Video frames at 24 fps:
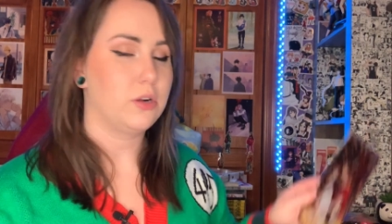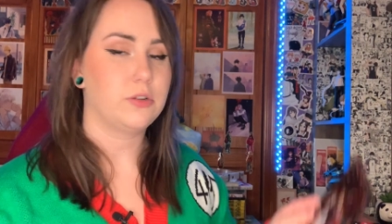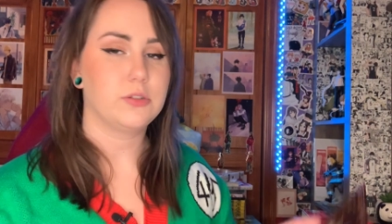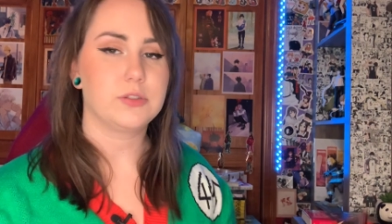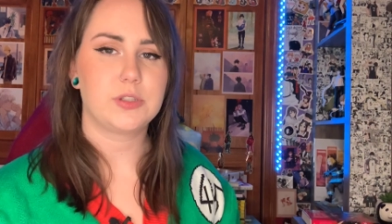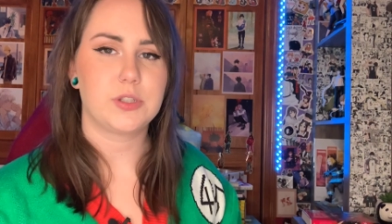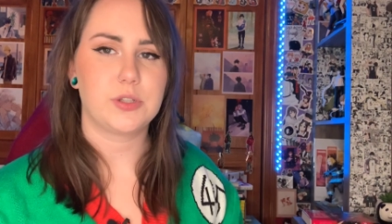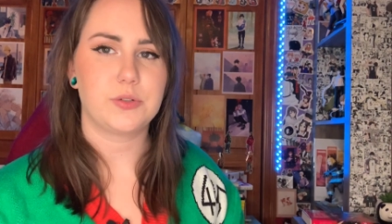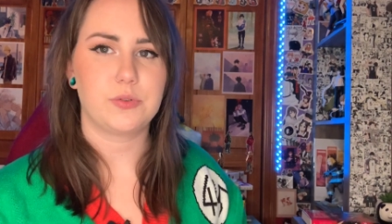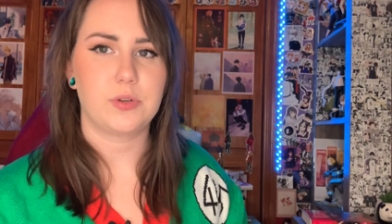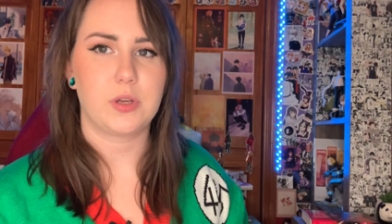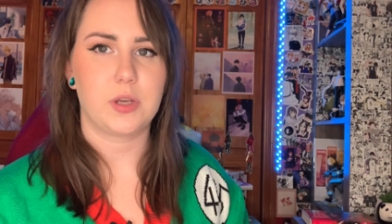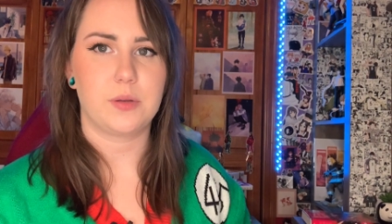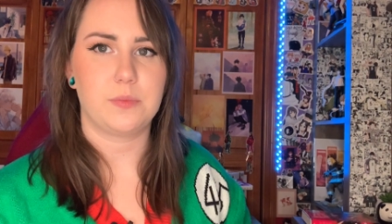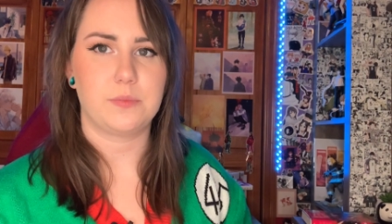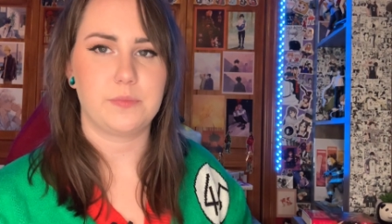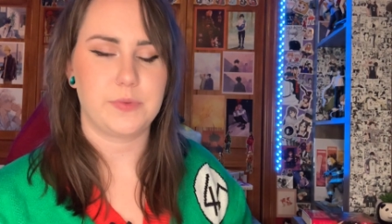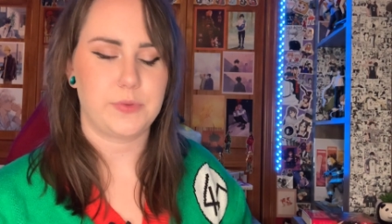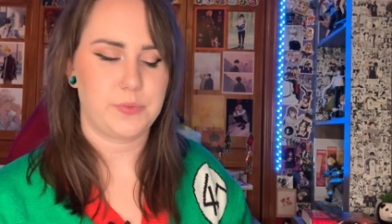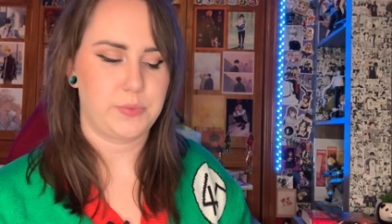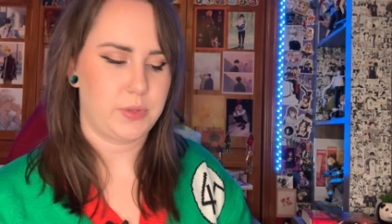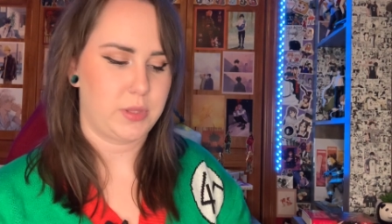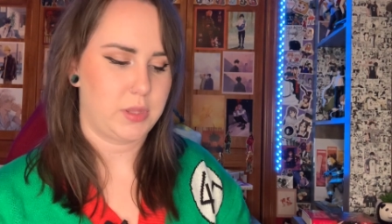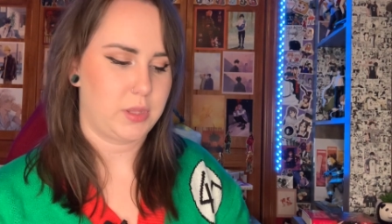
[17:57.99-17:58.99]
Also
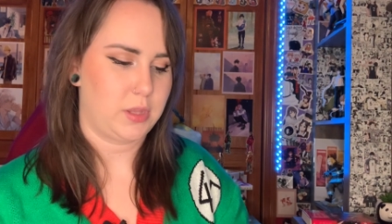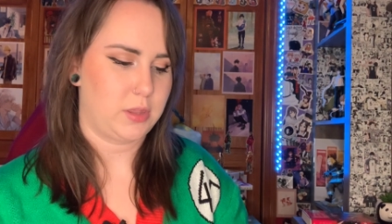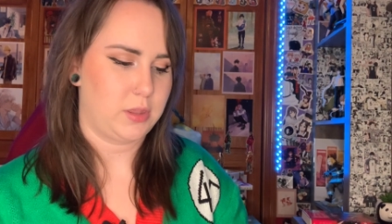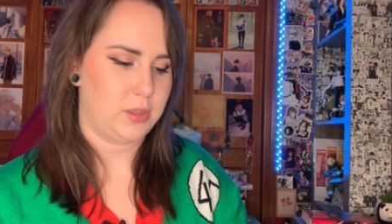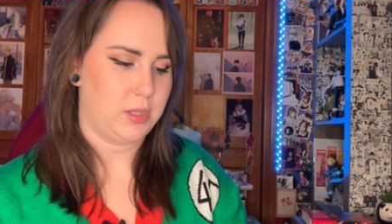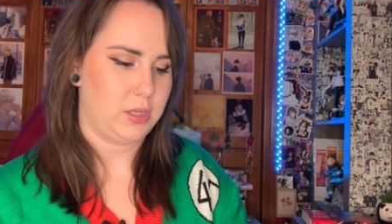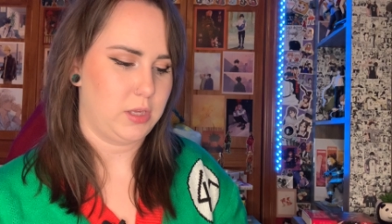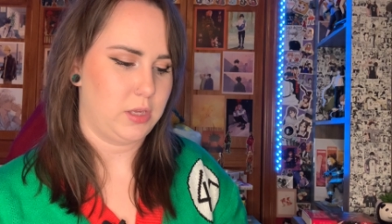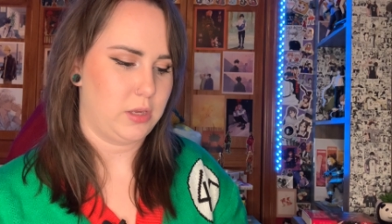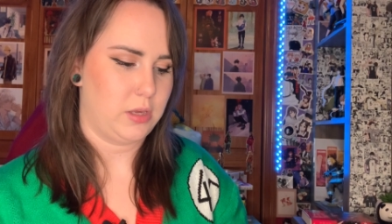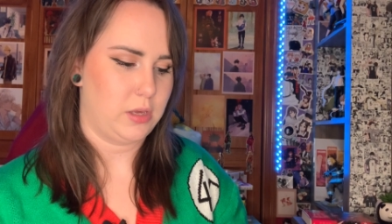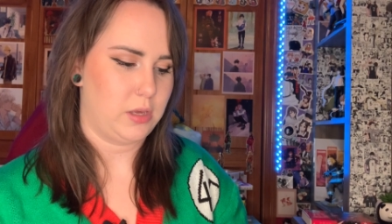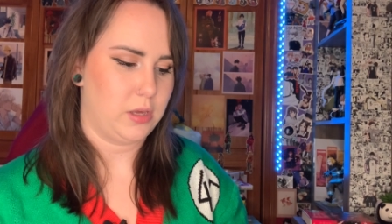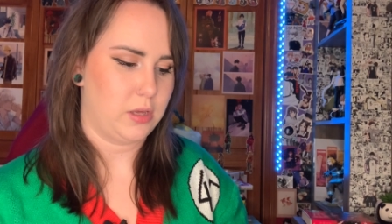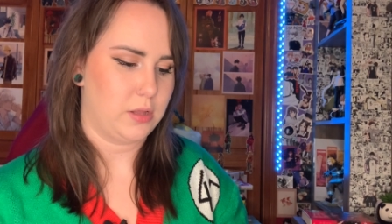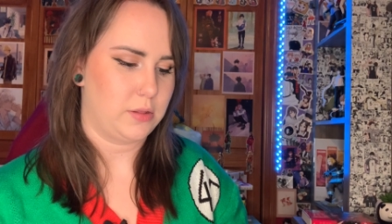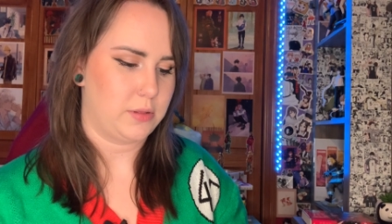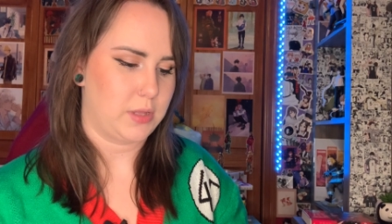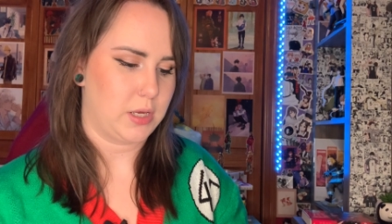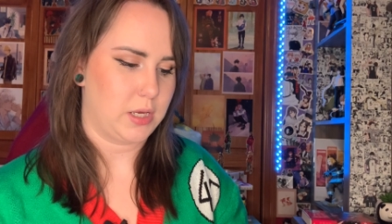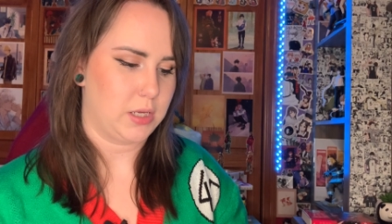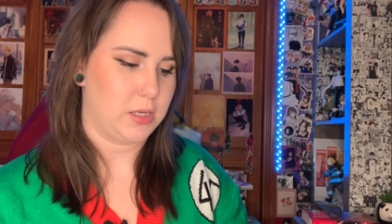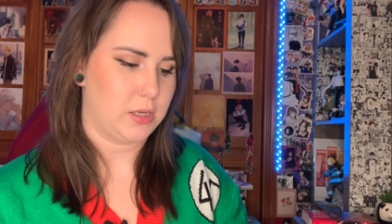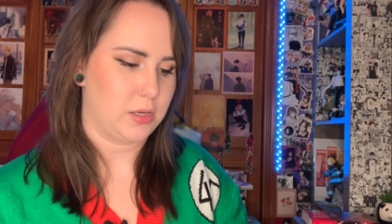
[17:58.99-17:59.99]
comes with the
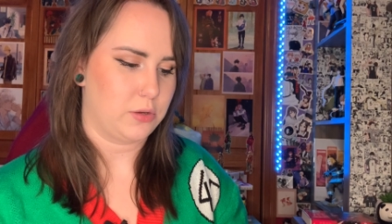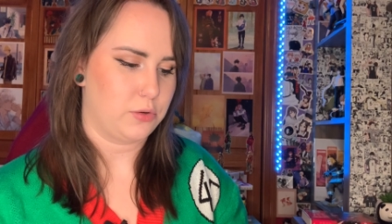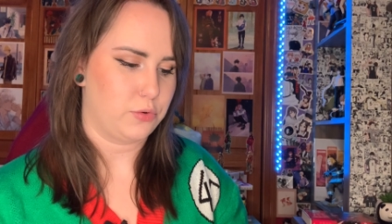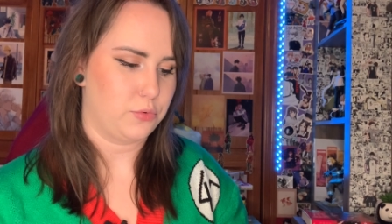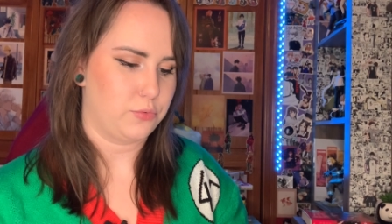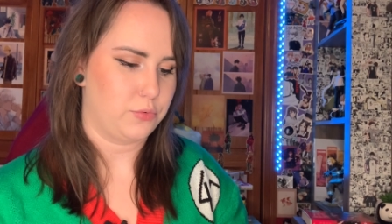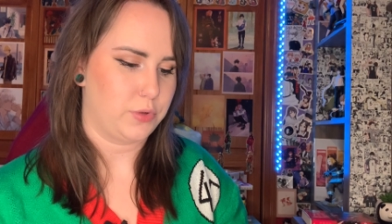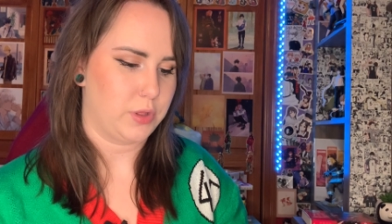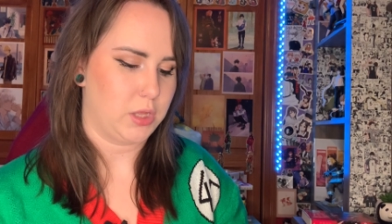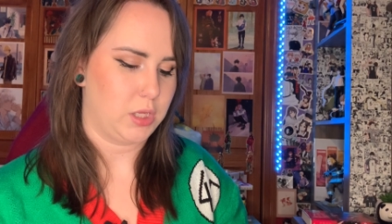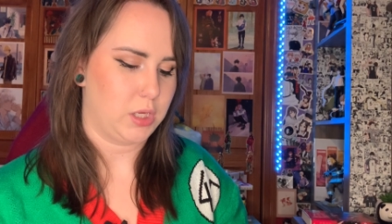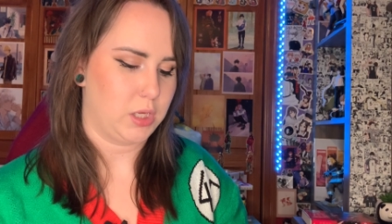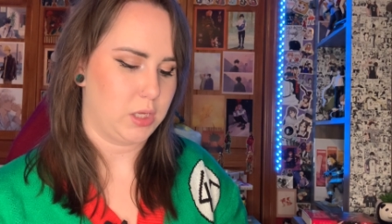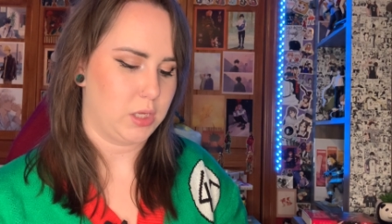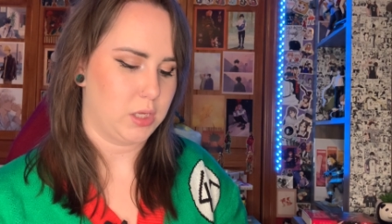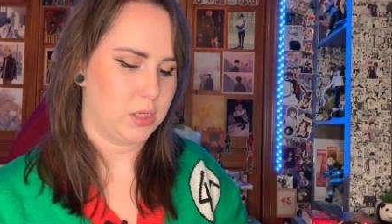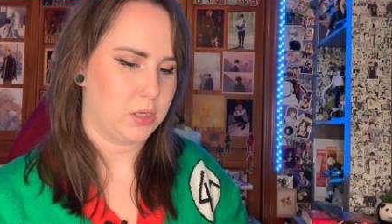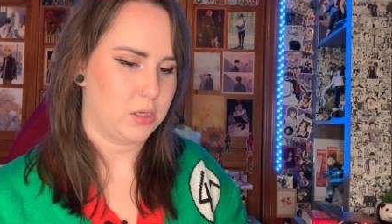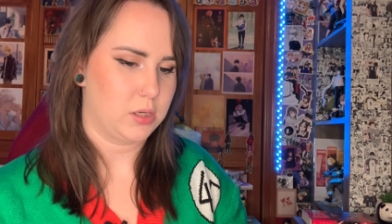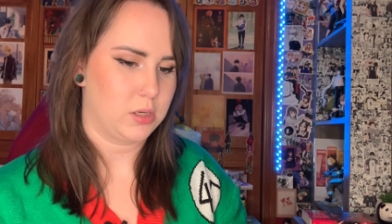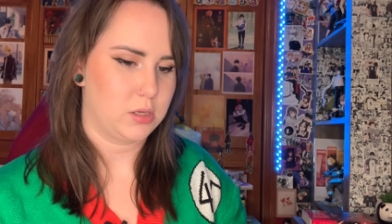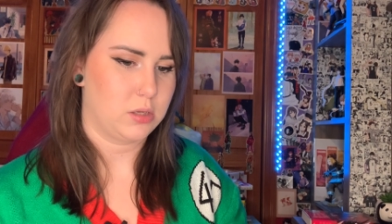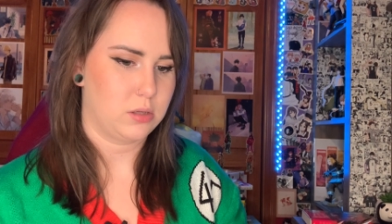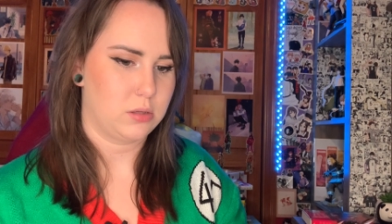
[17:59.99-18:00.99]
like
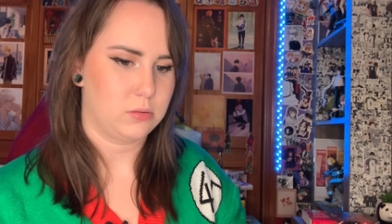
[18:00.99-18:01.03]
acrylic